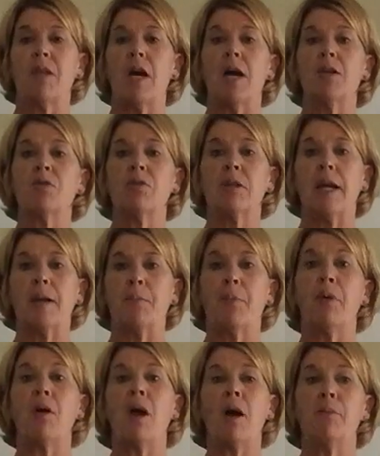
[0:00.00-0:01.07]
of the underlying
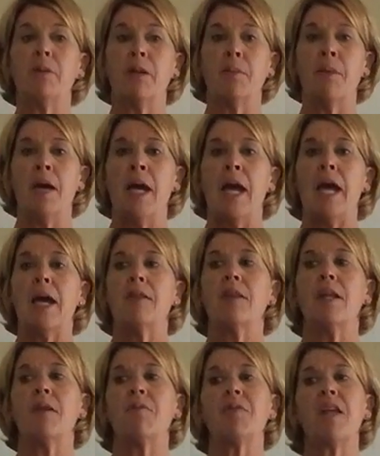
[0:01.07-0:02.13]
problem,
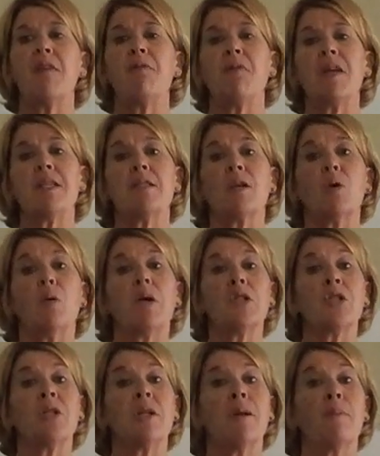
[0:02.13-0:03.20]
and then if they face a
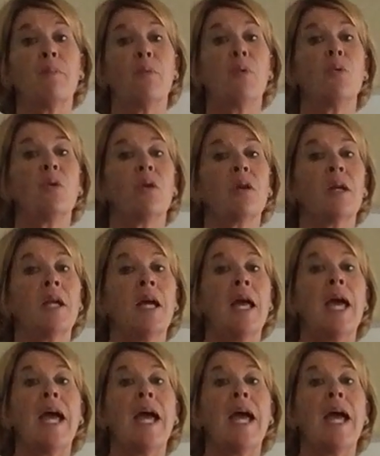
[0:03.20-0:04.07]
question on board